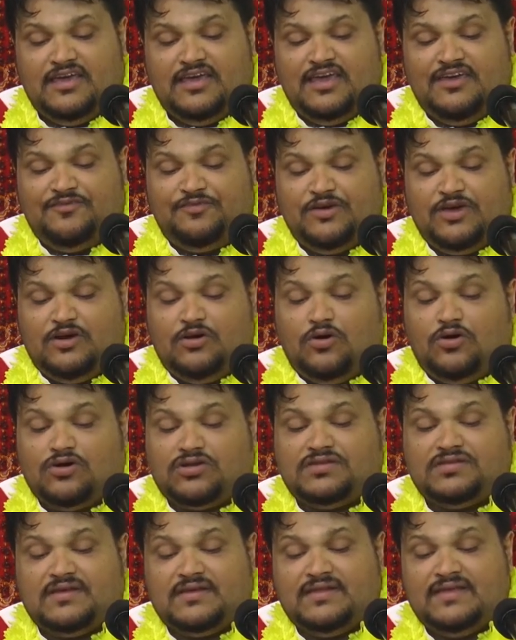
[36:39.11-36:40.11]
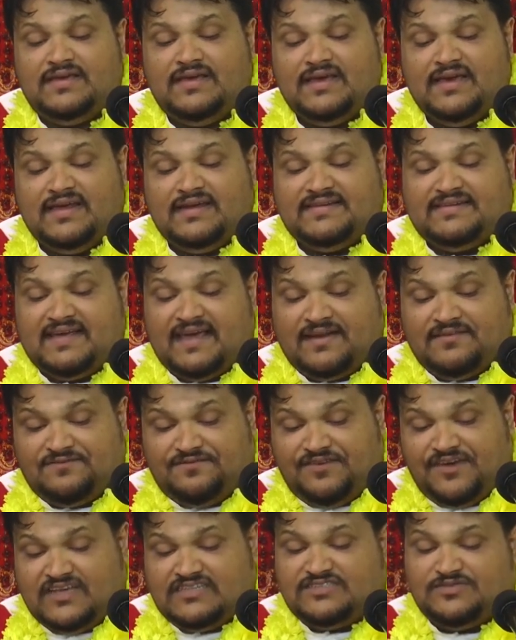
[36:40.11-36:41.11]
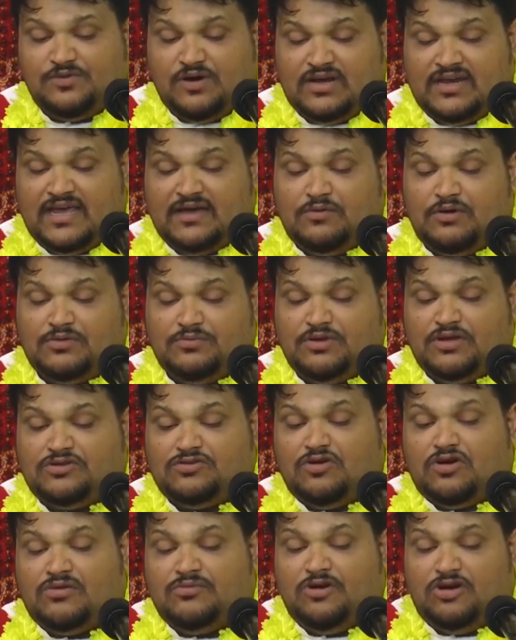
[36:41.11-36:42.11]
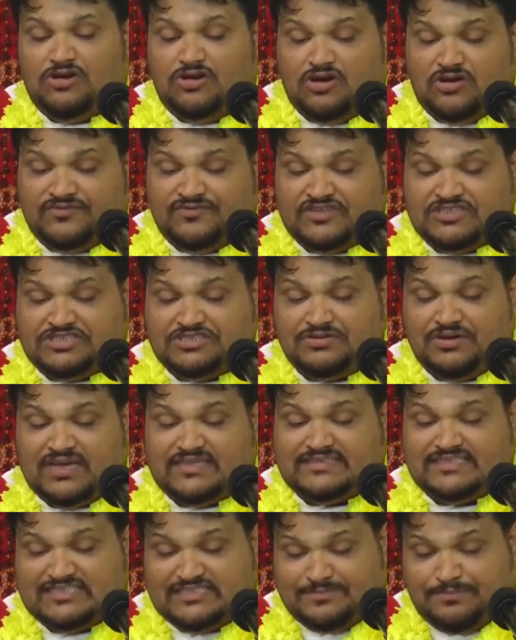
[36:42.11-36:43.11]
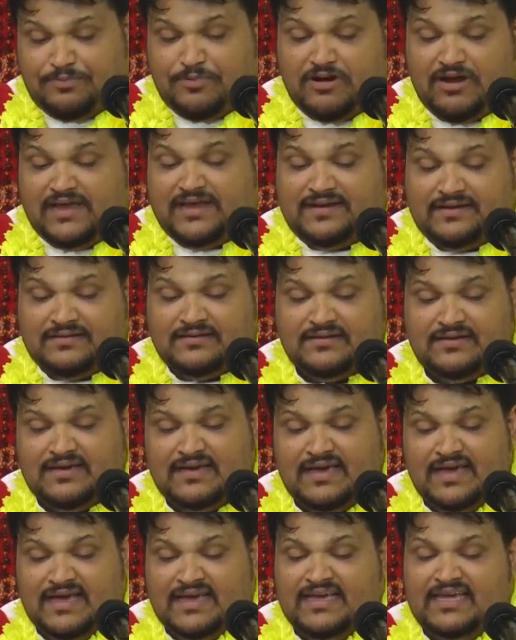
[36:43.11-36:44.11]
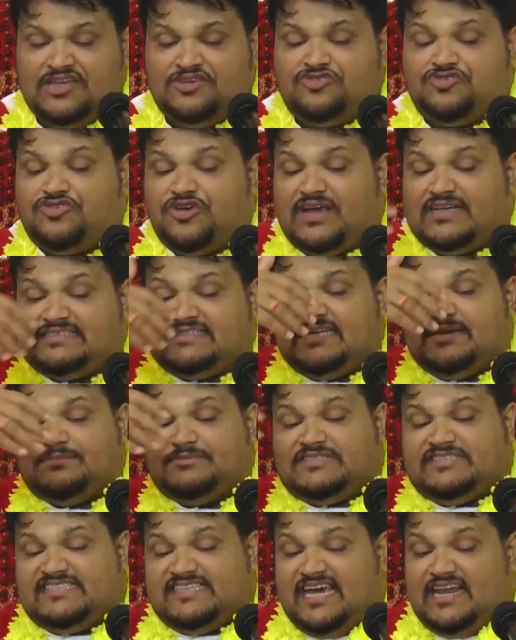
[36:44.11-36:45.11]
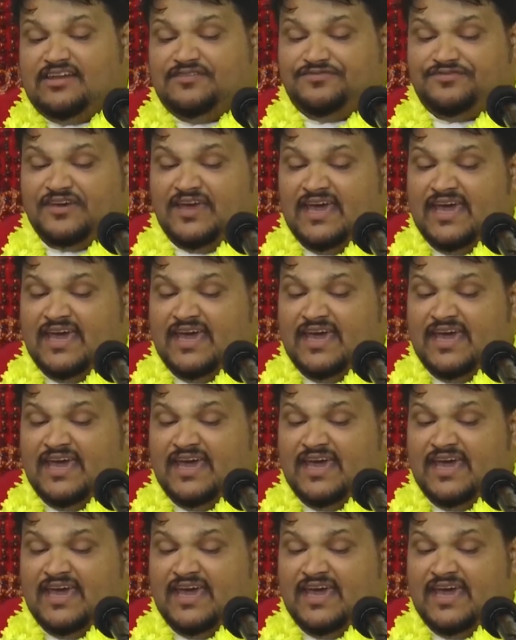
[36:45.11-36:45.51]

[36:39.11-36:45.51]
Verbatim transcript: If we go to the ten face one, like what we're talking about, Lord Vishnu as his brain, he dressed himself